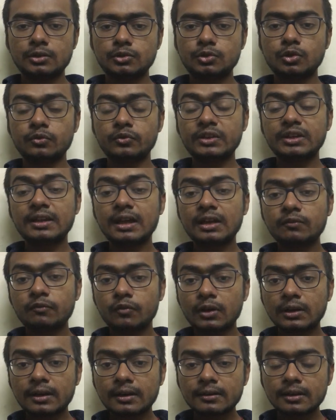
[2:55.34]
So with that
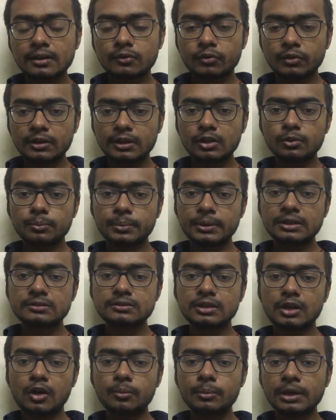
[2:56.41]
120 rupees,
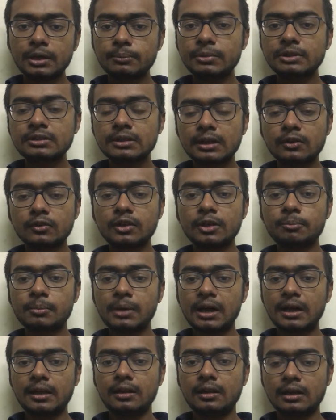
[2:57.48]
how many pizza you can
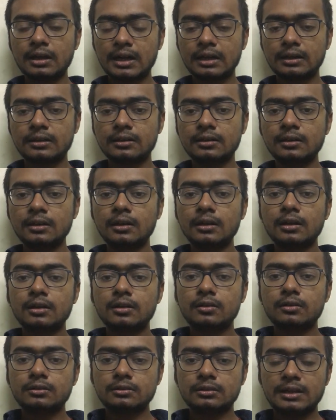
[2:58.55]
buy at
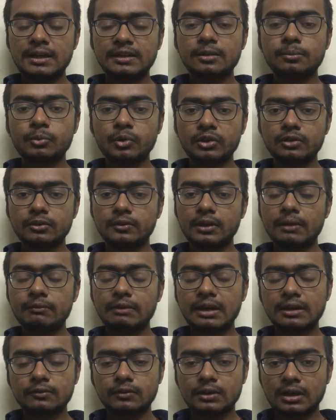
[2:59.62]
later point of time
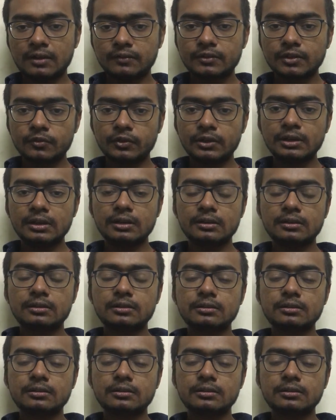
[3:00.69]
at after 1 year?